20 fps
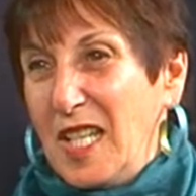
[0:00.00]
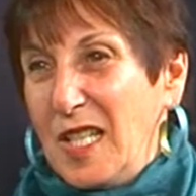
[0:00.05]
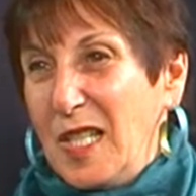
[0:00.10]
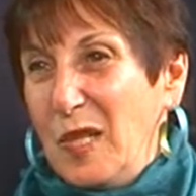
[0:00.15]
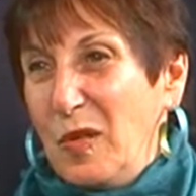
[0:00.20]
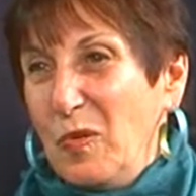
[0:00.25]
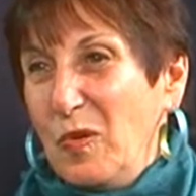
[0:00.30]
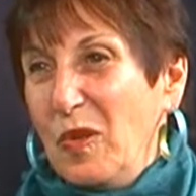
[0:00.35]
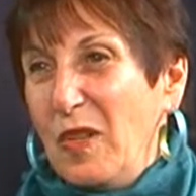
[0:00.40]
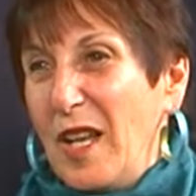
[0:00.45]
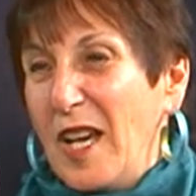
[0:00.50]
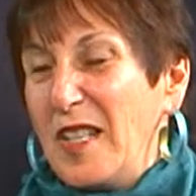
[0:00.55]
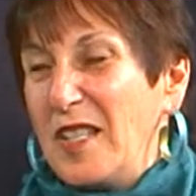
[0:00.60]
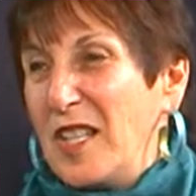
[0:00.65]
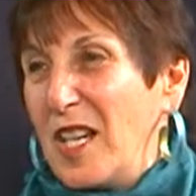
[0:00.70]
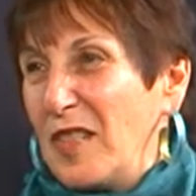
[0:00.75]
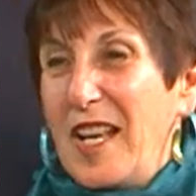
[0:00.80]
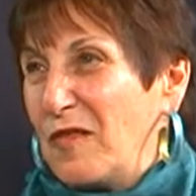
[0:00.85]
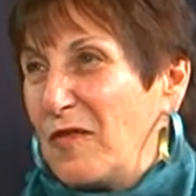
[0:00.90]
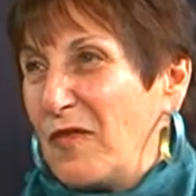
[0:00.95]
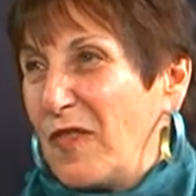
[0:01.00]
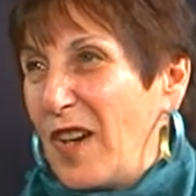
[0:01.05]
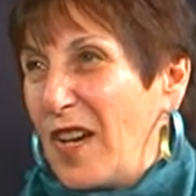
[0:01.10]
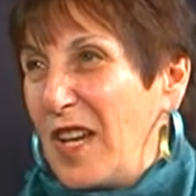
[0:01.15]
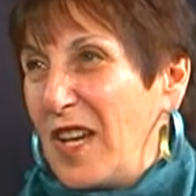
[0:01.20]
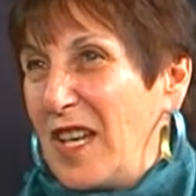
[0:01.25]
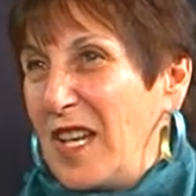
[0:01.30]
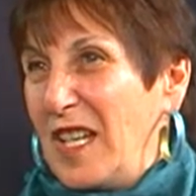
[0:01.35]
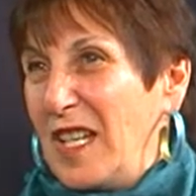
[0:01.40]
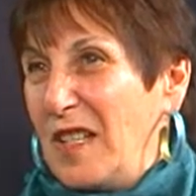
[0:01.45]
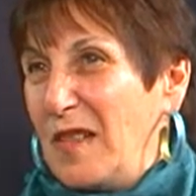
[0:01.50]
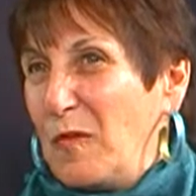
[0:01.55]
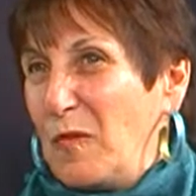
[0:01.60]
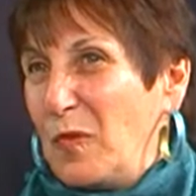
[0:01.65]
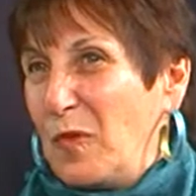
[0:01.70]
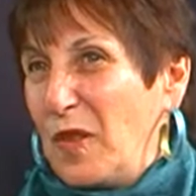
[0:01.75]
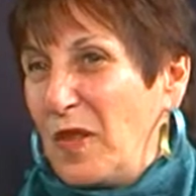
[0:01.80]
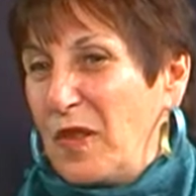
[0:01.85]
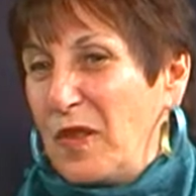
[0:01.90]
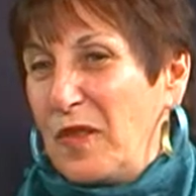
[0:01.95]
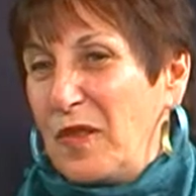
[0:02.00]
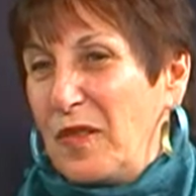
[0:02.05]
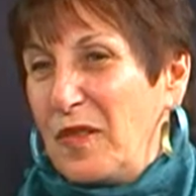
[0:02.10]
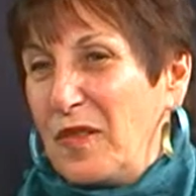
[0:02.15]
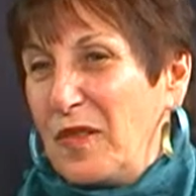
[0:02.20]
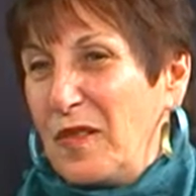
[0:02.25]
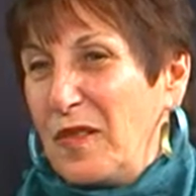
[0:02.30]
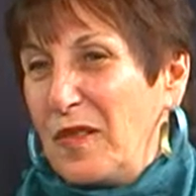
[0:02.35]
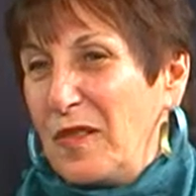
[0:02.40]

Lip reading: you will identify with